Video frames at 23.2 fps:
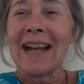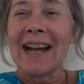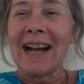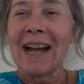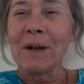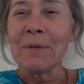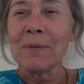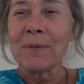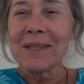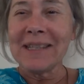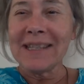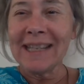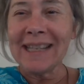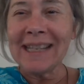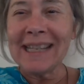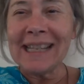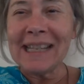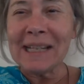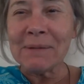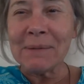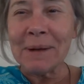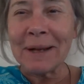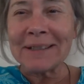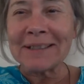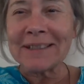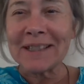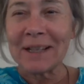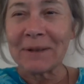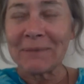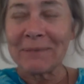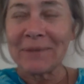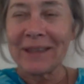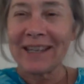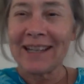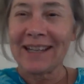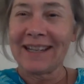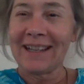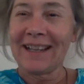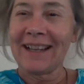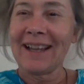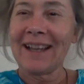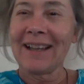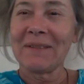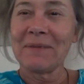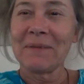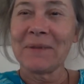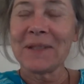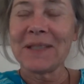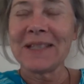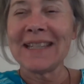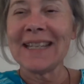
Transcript: I was thinking about something. I was